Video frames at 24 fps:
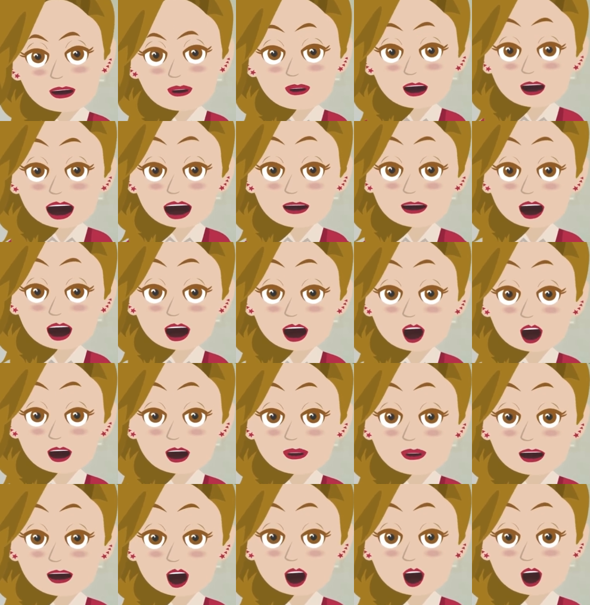you're going
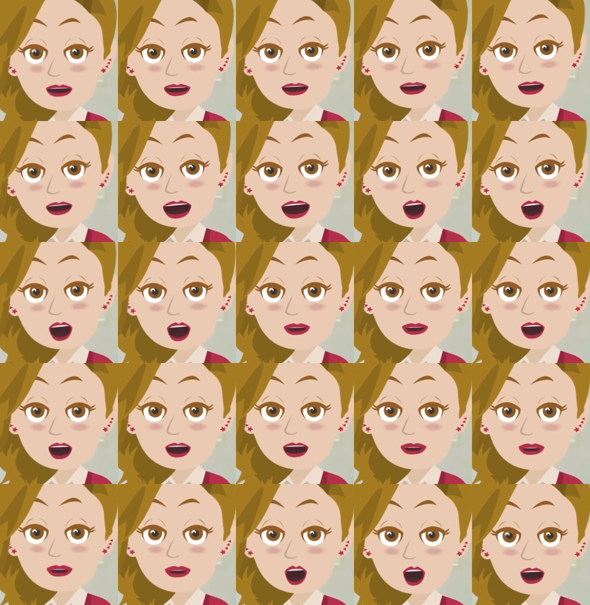to find
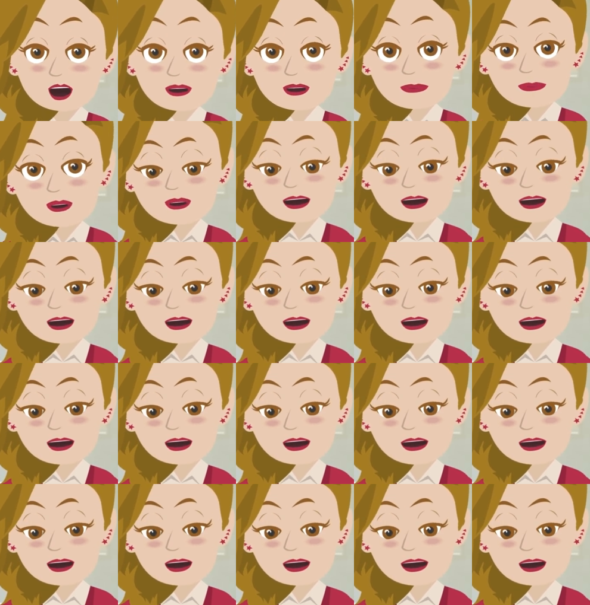yourself,